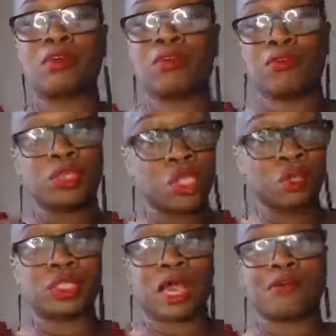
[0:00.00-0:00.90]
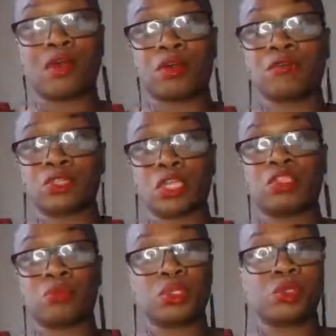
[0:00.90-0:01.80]
or for you to have that
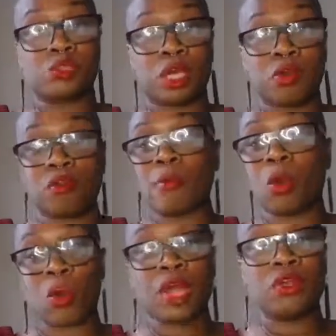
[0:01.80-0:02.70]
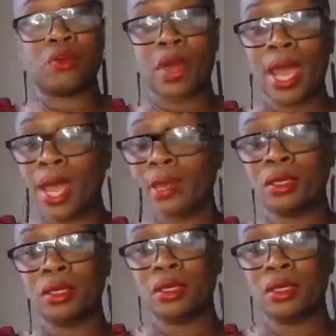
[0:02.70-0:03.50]
conversation with yourself about where you're at